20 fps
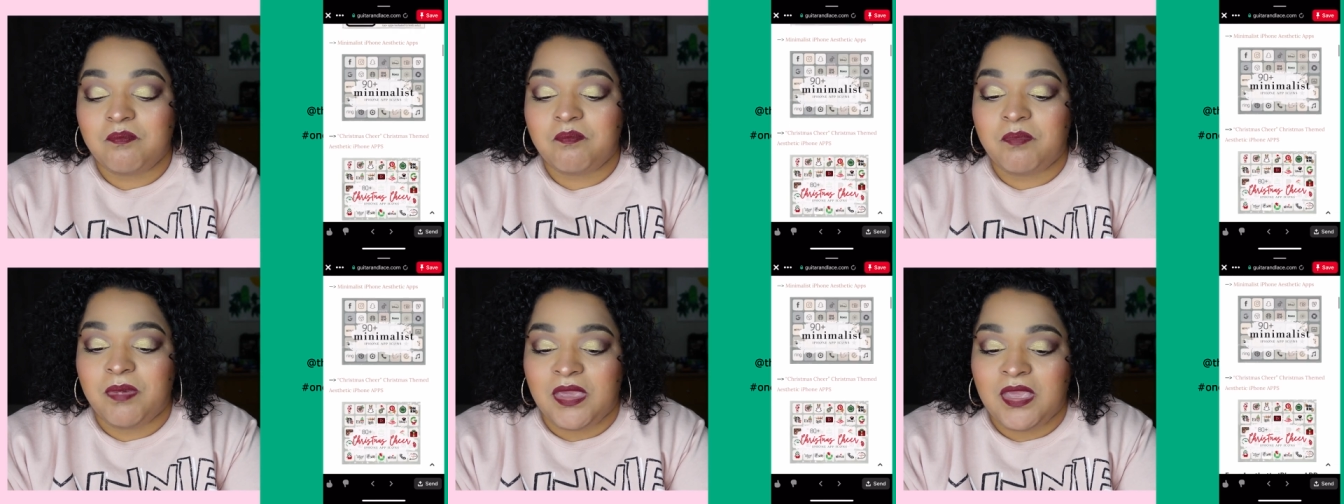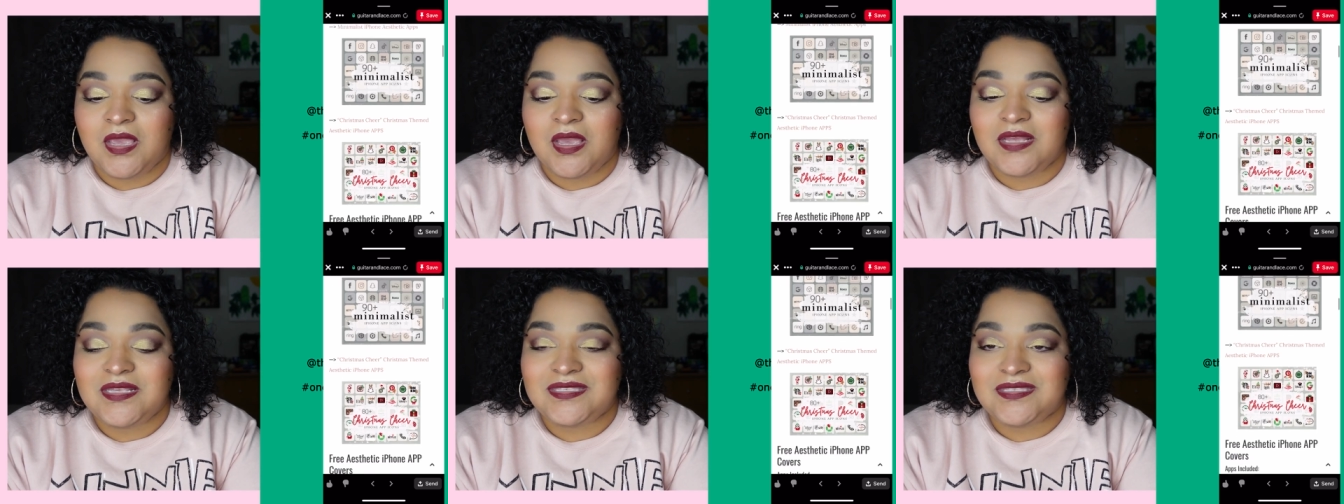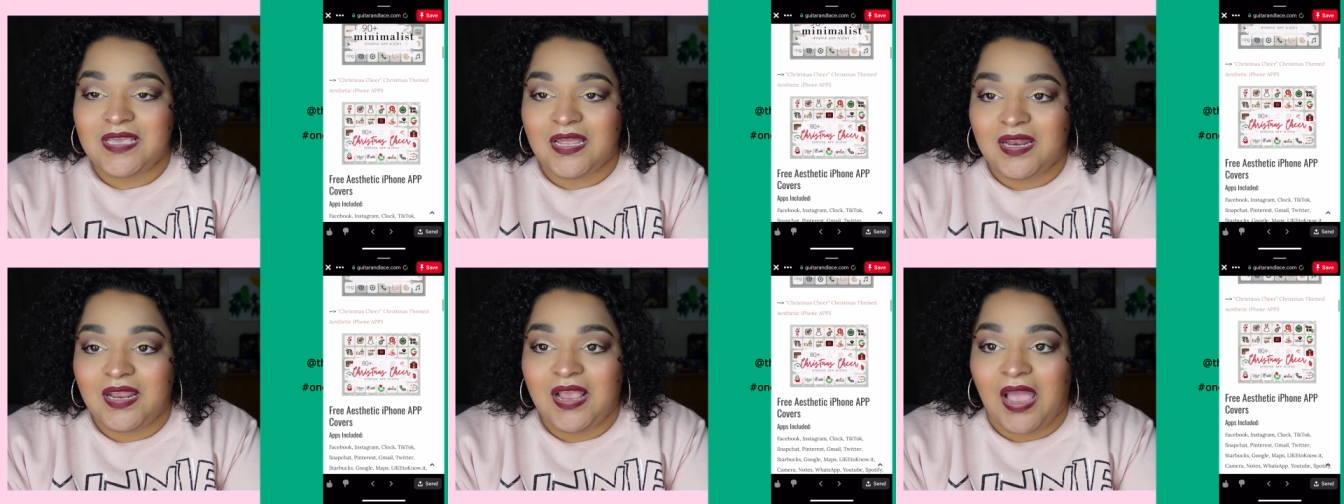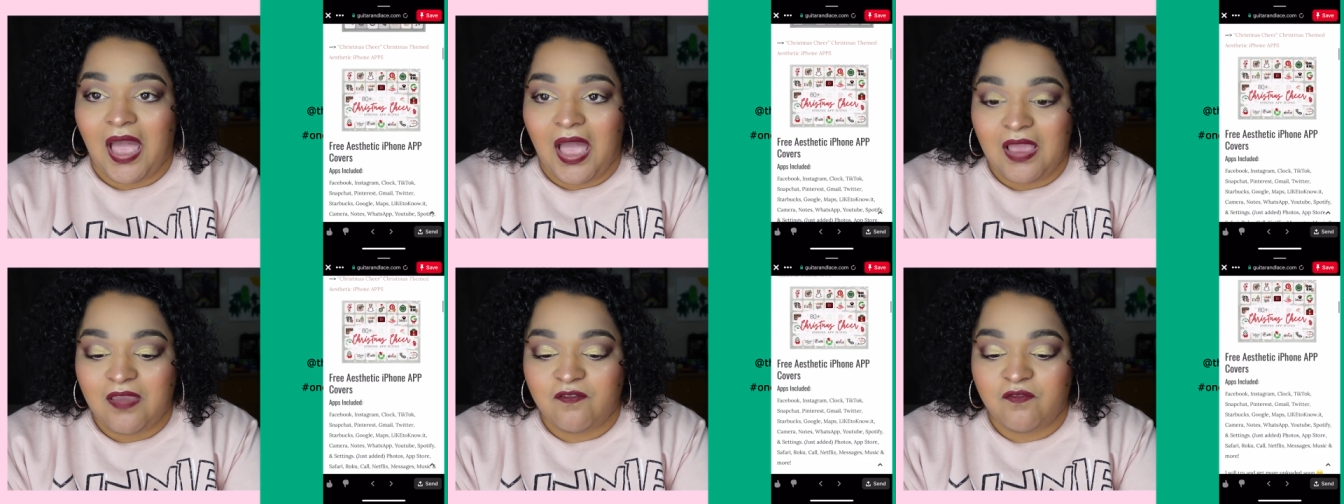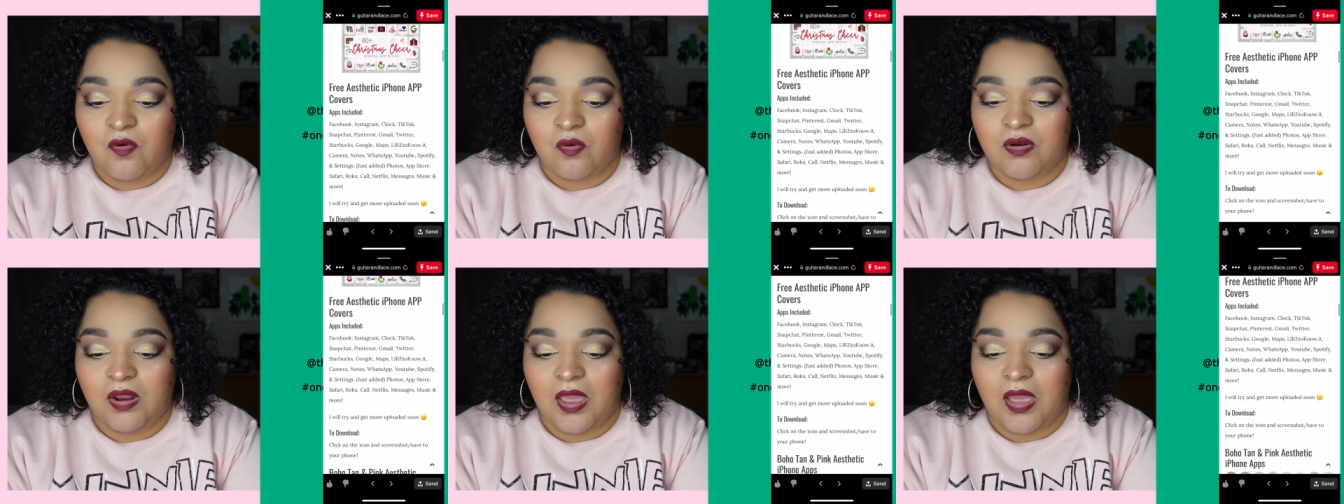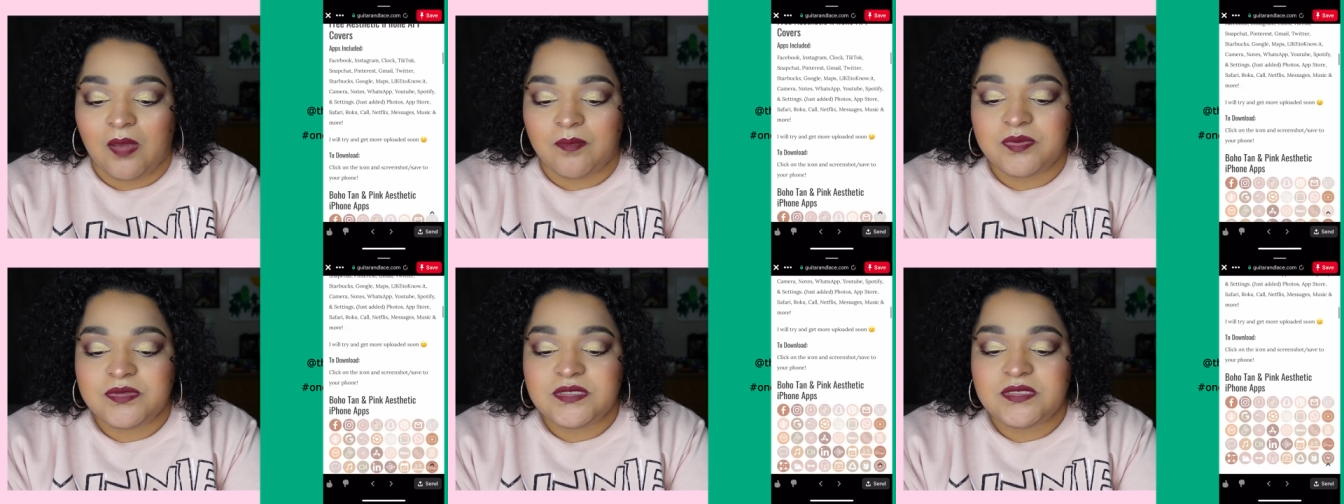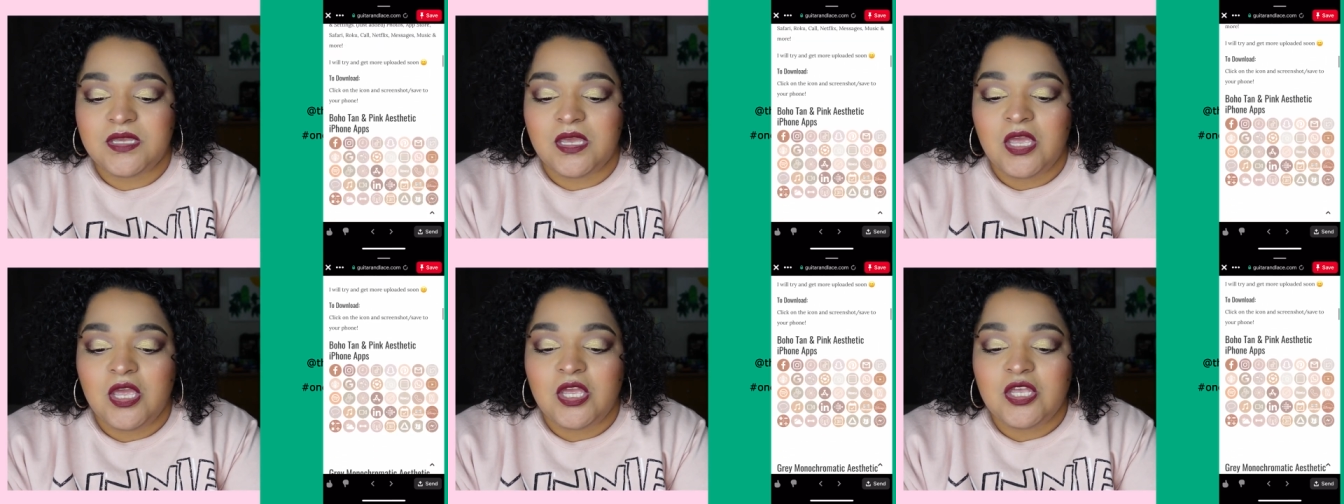pink aesthetic iPhone apps.